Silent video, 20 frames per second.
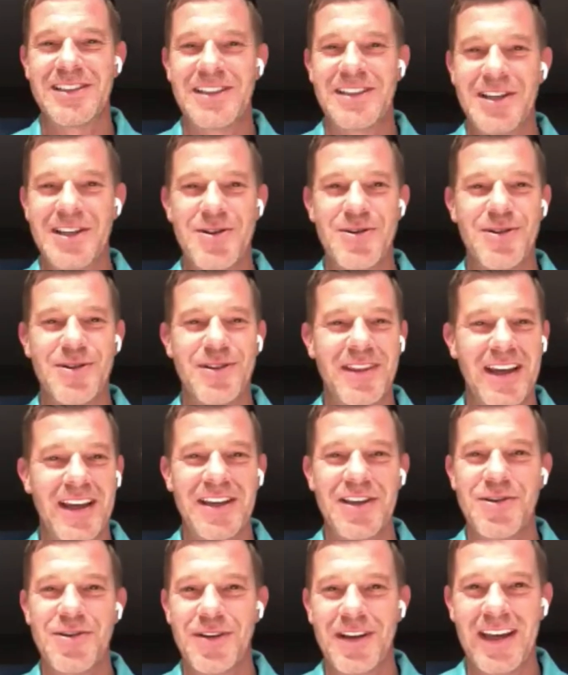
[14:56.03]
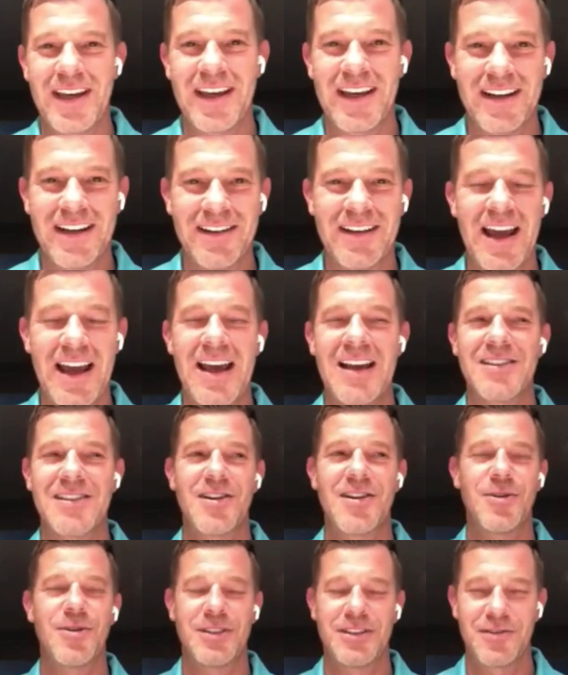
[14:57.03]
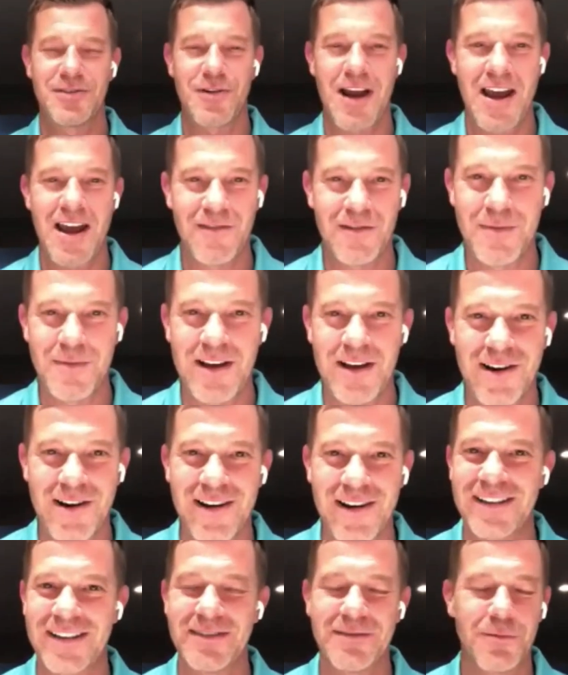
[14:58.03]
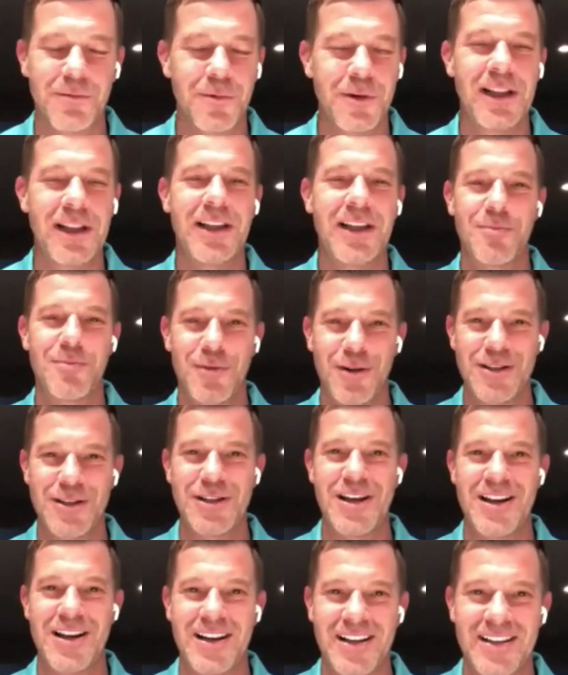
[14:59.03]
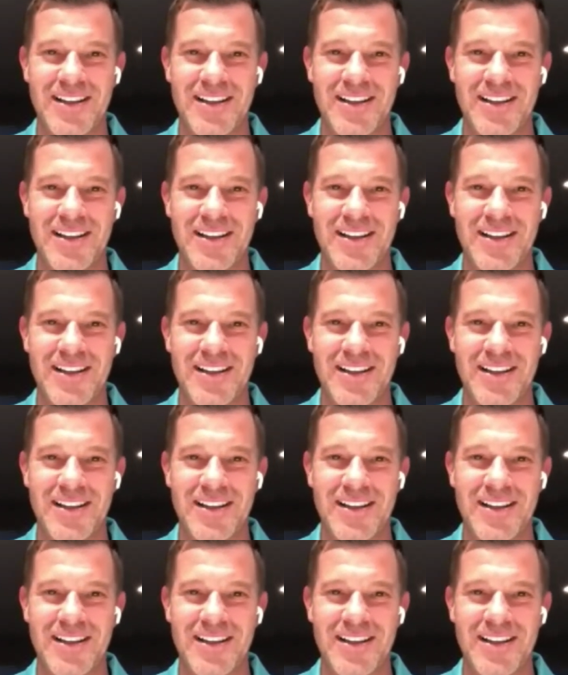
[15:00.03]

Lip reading: you. And thank you again, as always, for having me on. Really appreciate it.